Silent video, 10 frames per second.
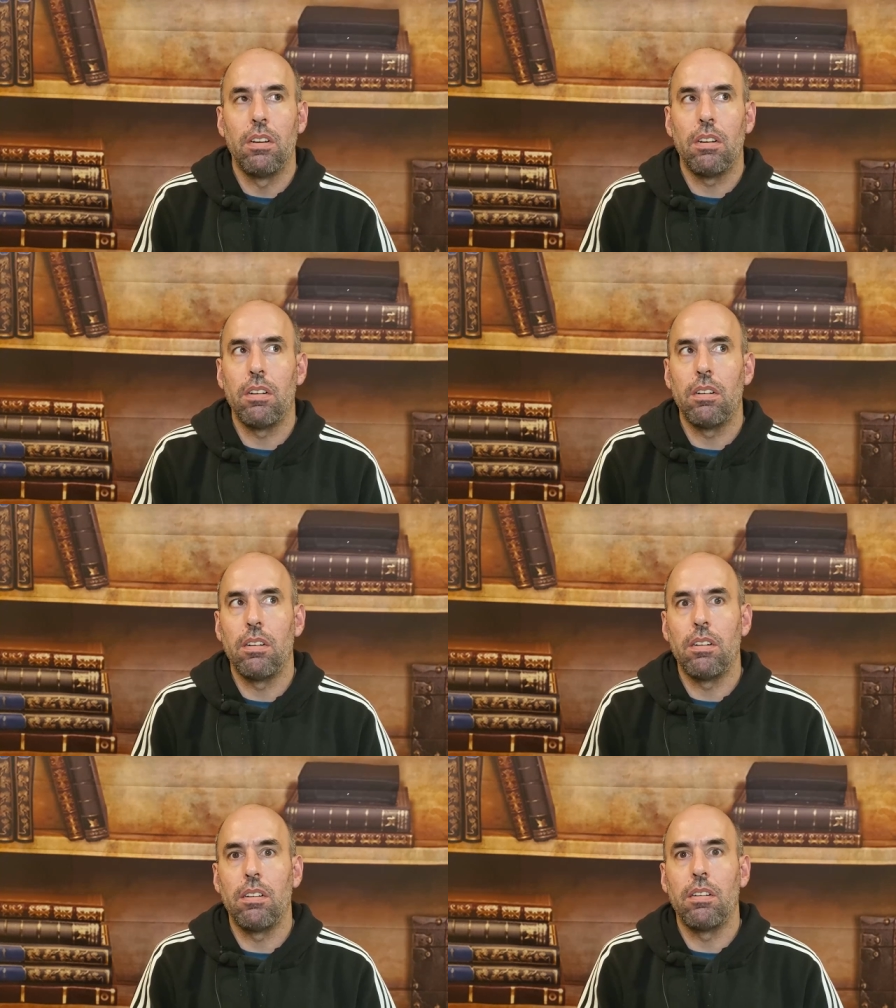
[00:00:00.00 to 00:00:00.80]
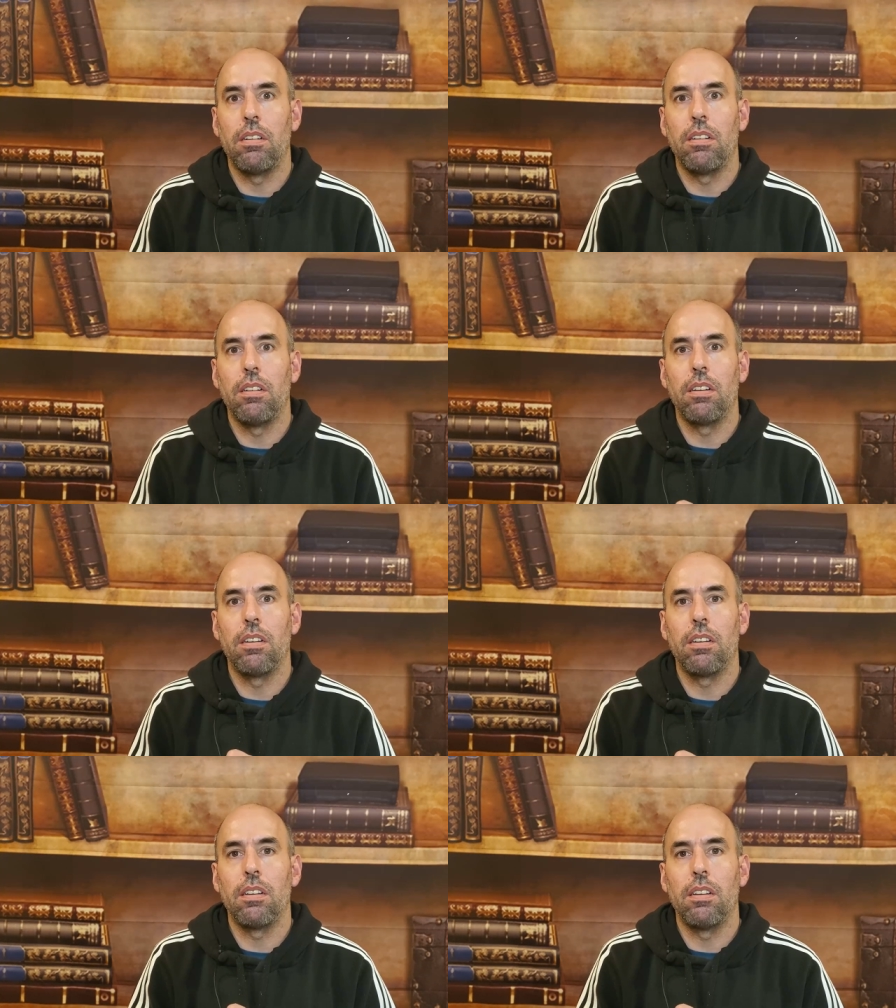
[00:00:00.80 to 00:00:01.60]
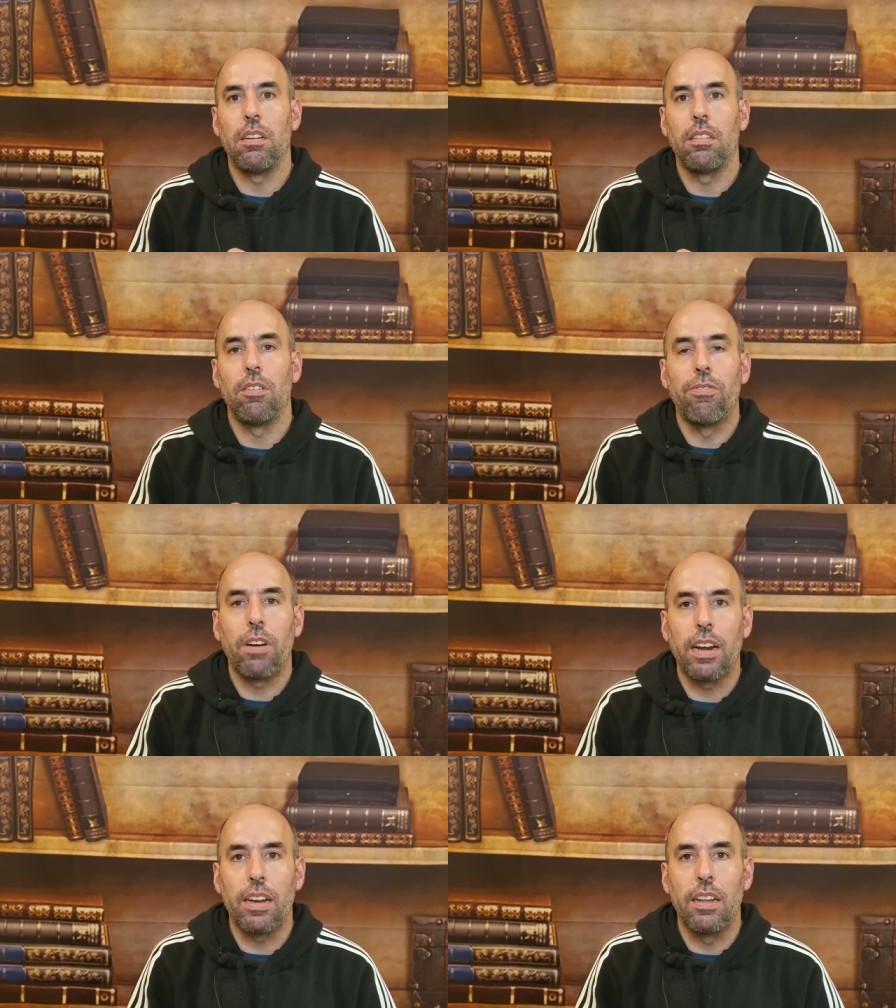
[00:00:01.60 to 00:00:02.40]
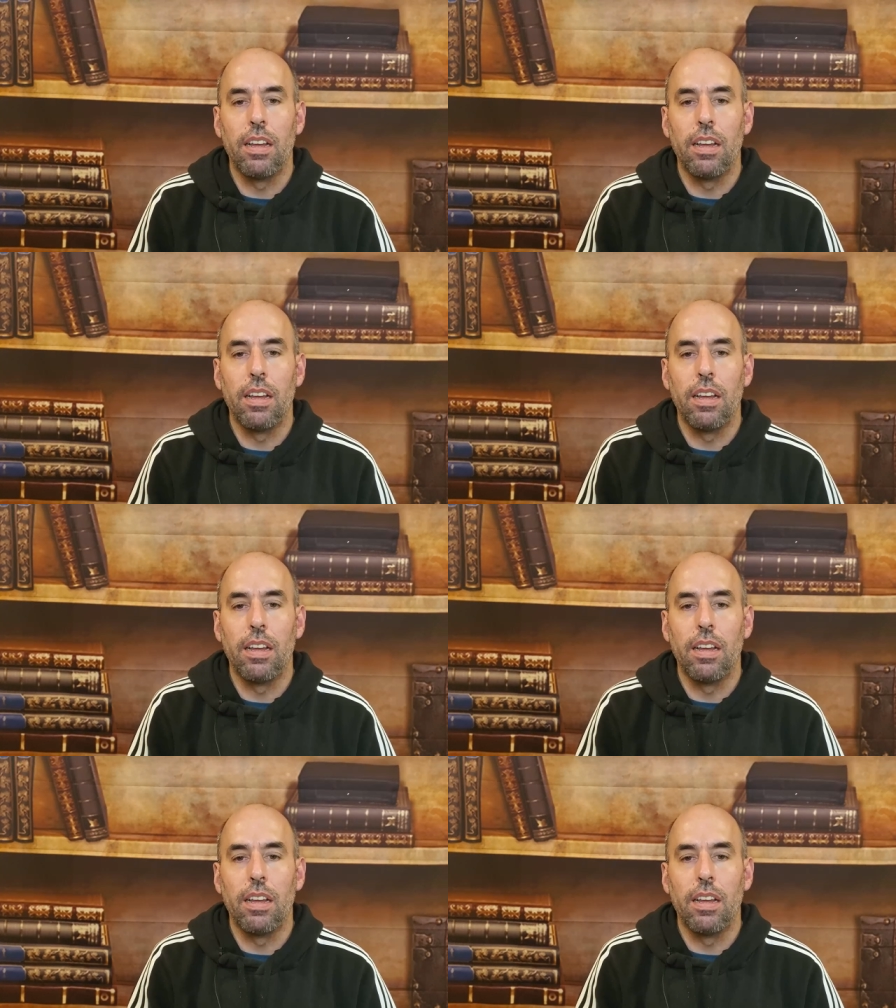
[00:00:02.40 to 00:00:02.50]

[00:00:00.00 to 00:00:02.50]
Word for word: Uh, uh, they're afraid.